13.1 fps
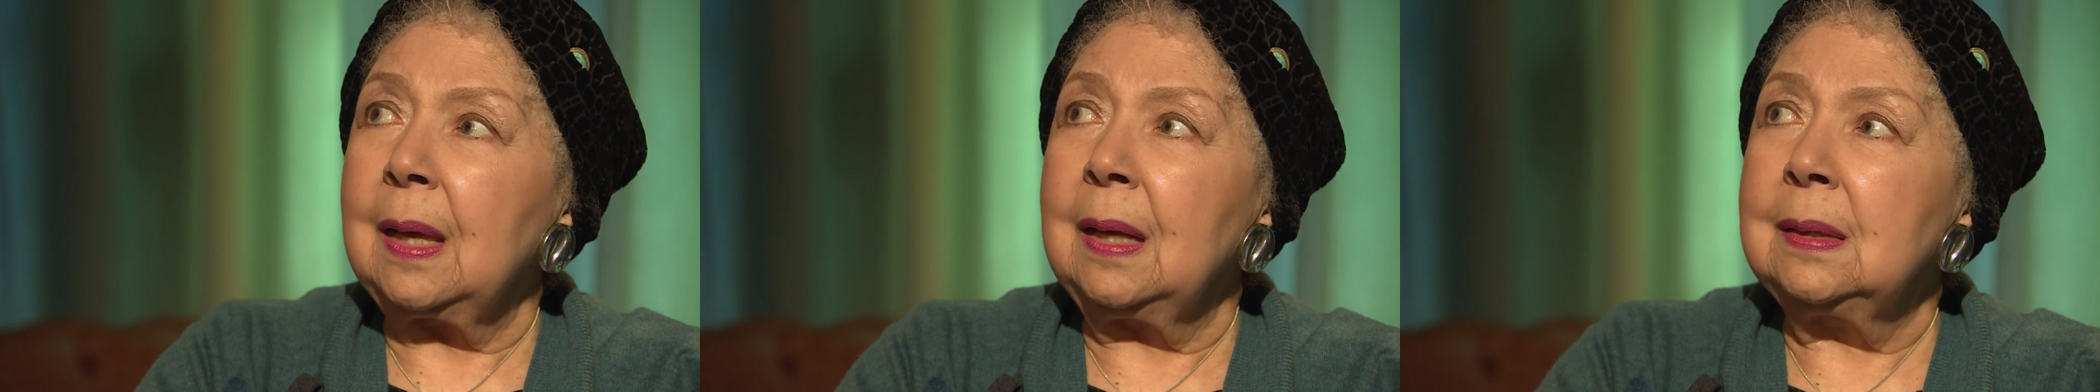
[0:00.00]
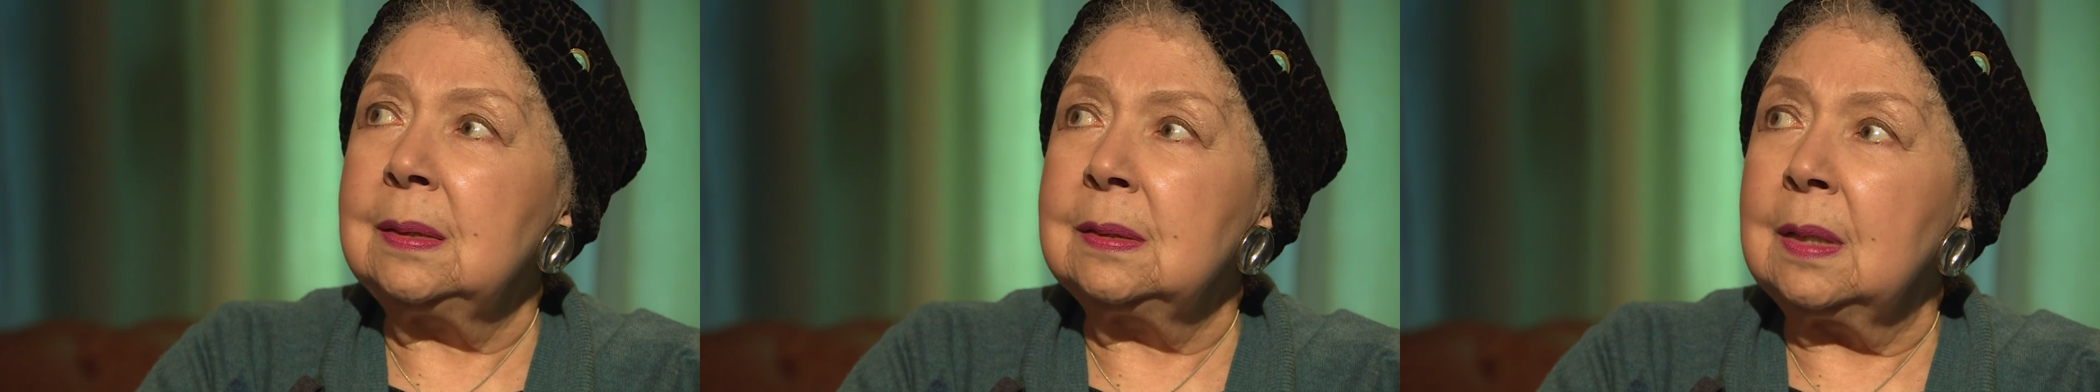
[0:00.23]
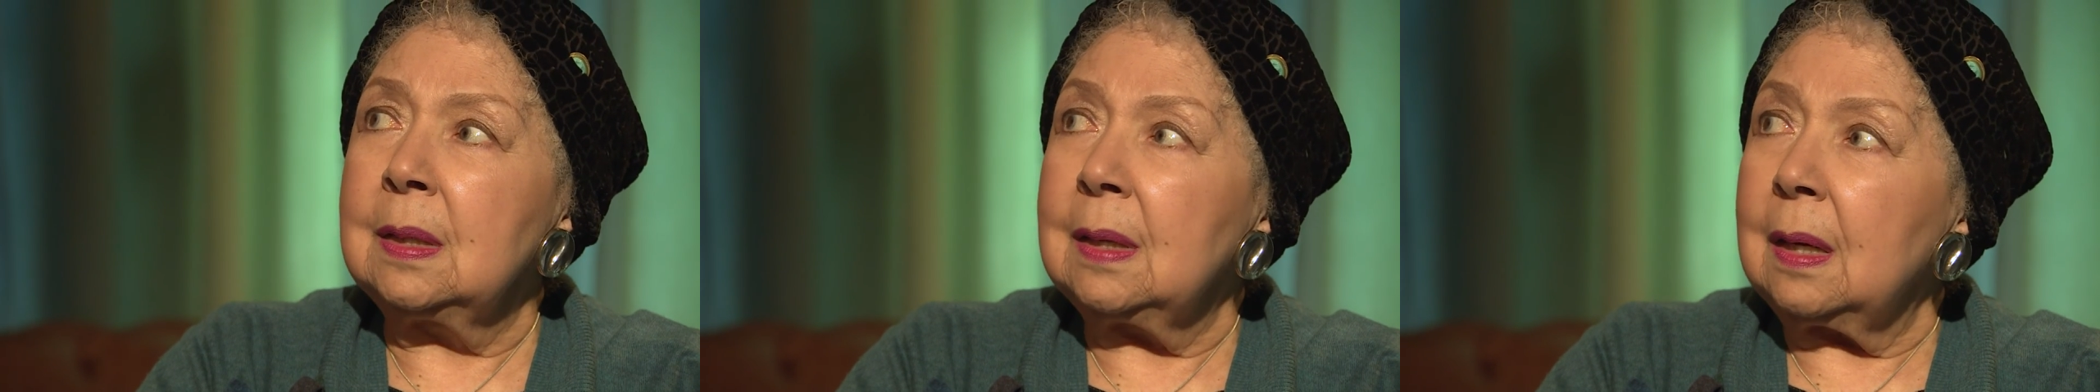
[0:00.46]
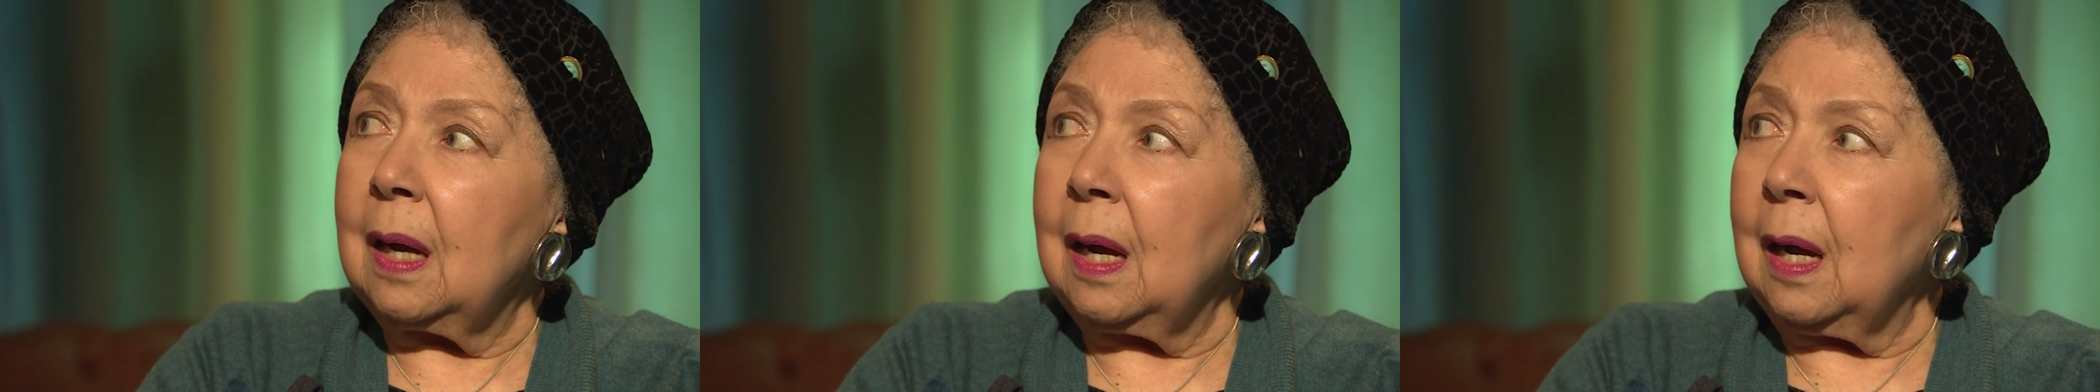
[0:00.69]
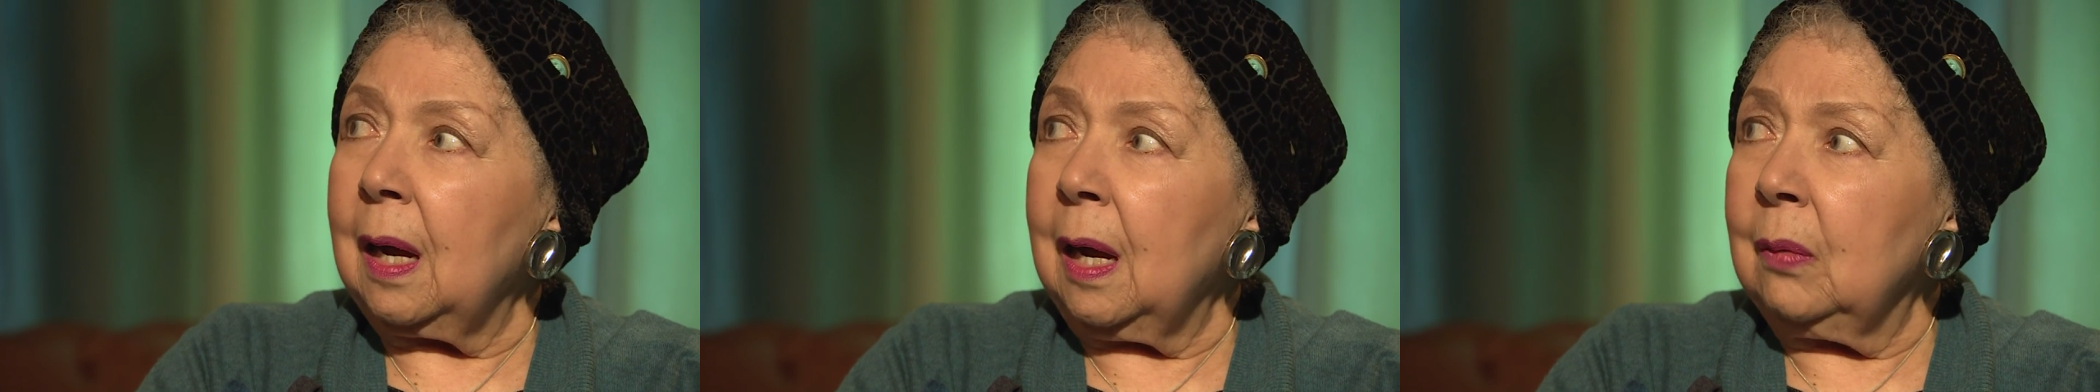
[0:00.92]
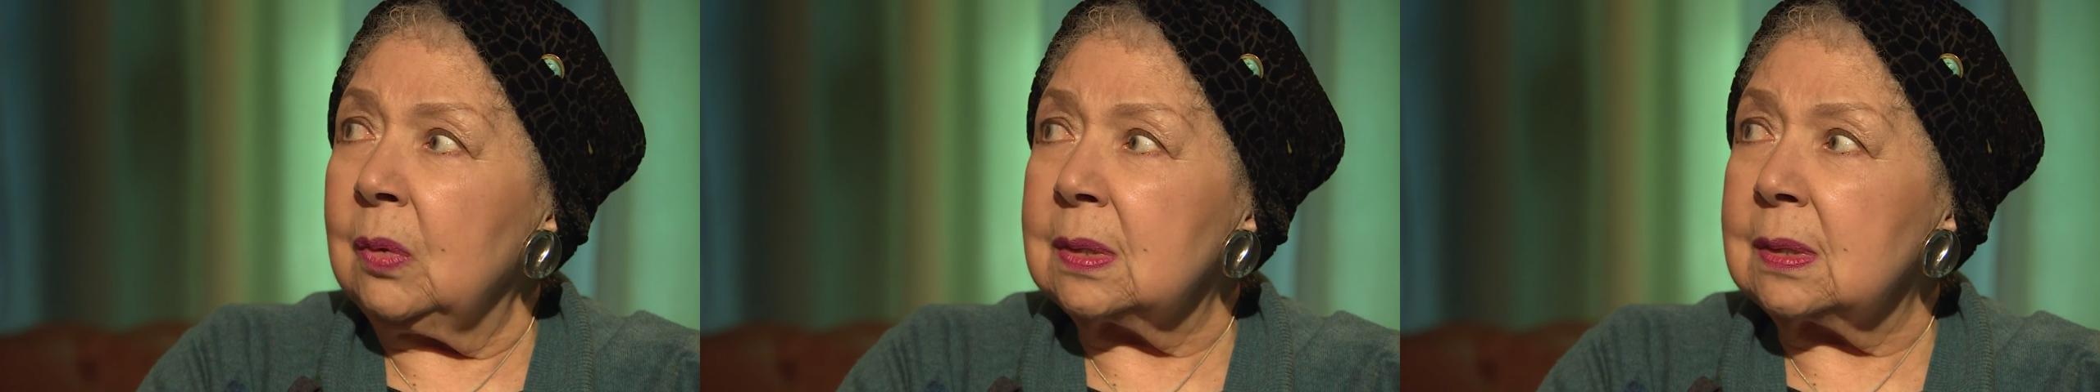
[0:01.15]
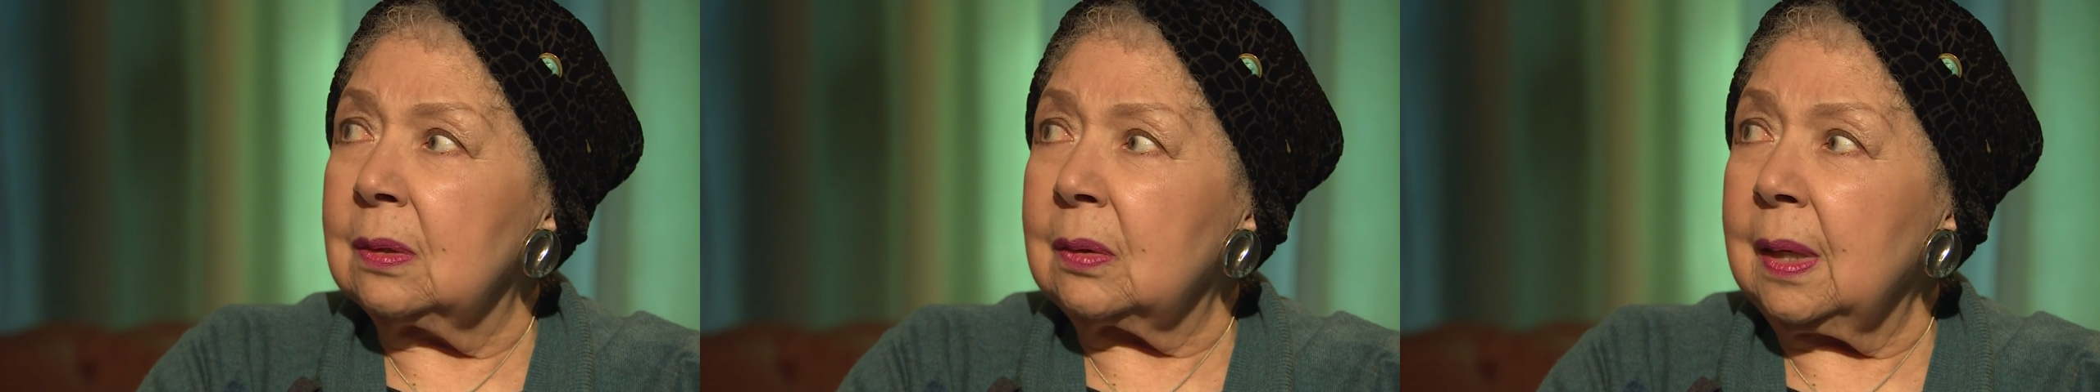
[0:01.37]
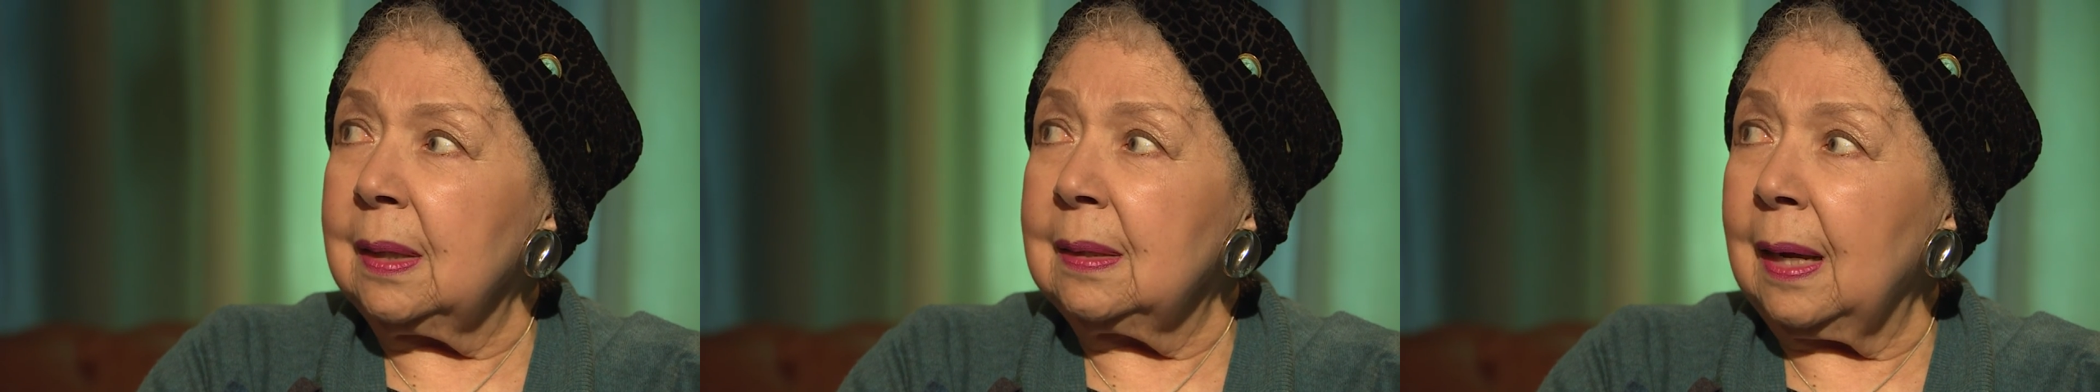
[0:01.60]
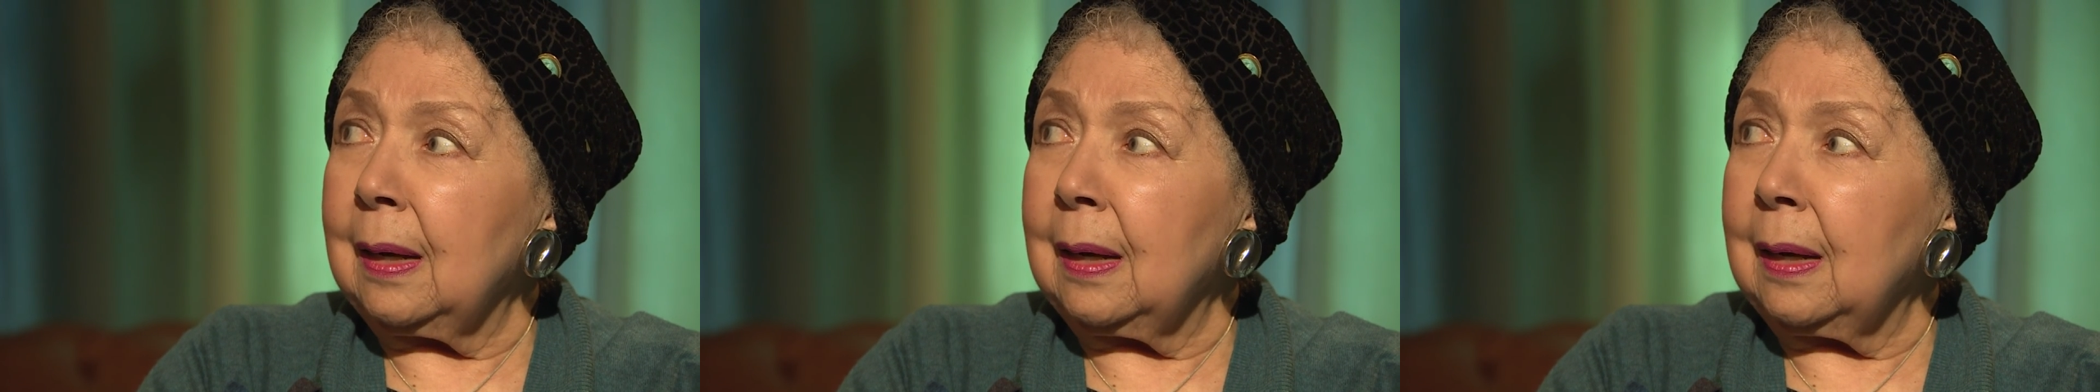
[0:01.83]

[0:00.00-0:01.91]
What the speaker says: And I was looking